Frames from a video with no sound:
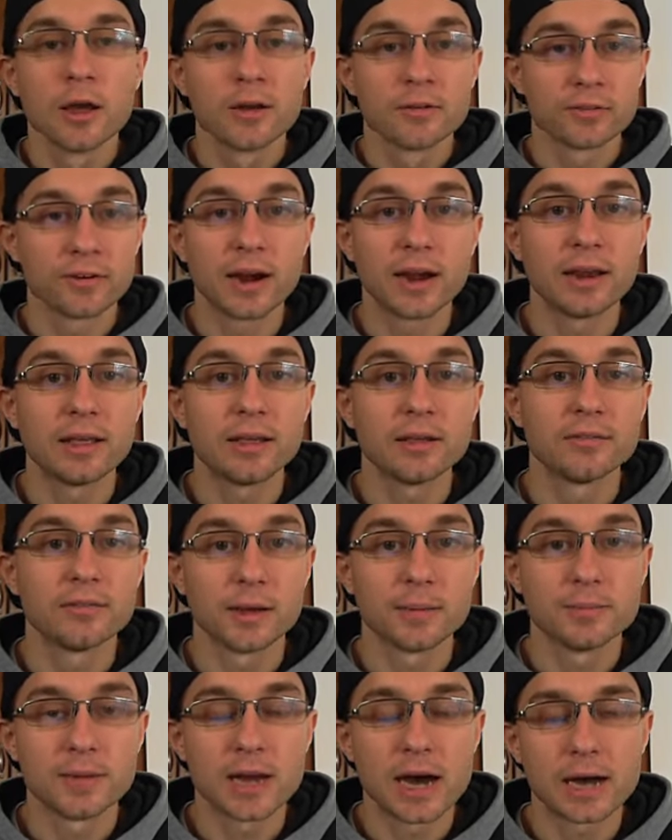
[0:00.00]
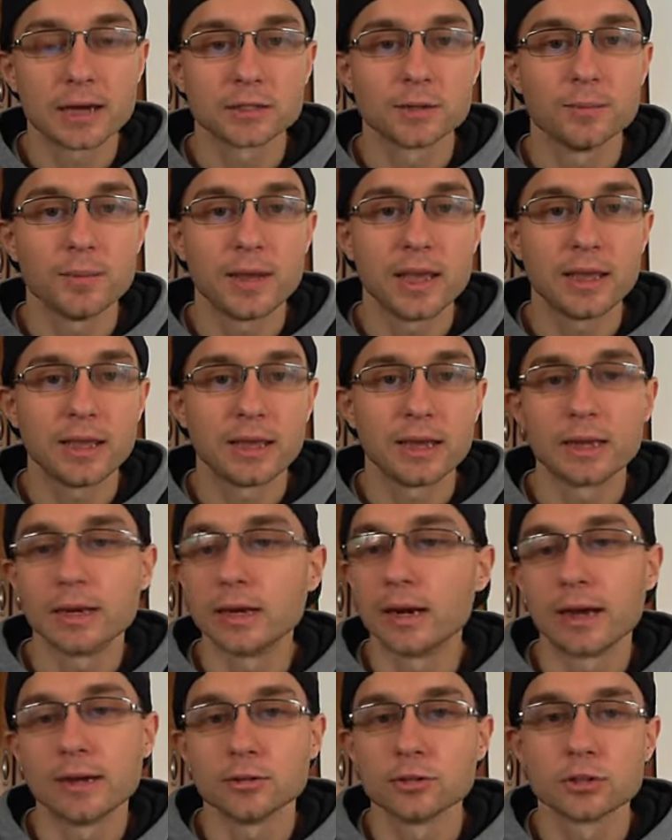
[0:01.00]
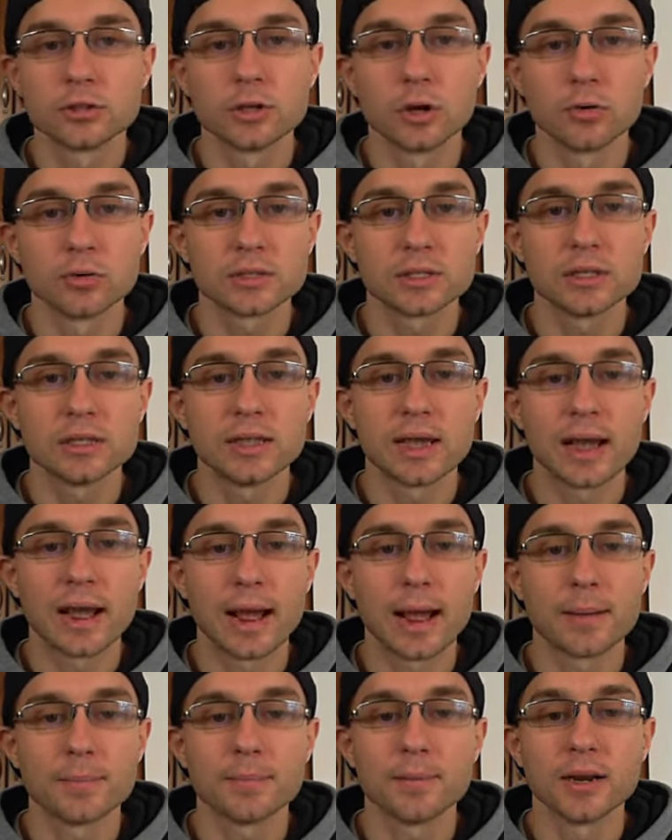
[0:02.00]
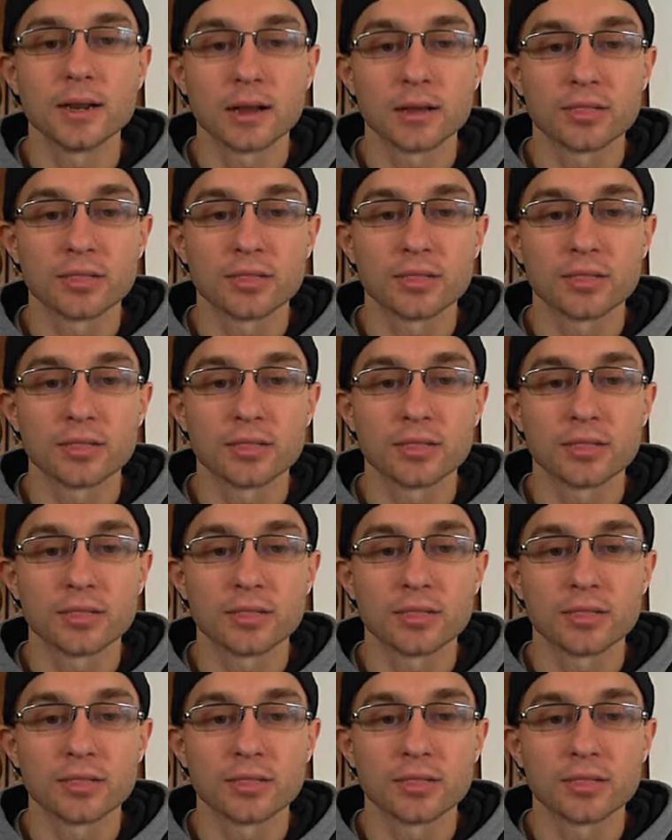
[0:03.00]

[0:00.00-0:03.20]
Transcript: for any of them not to make it, and I just don't see that happening.